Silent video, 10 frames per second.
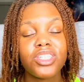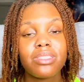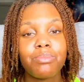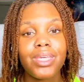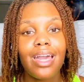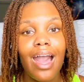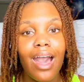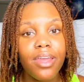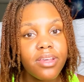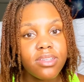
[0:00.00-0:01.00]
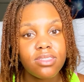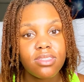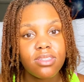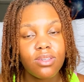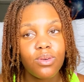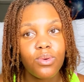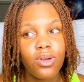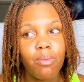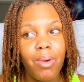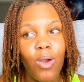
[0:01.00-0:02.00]
just be honest
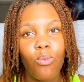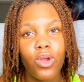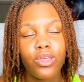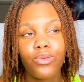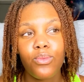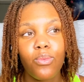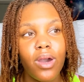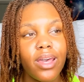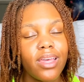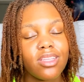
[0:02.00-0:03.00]
about what you want,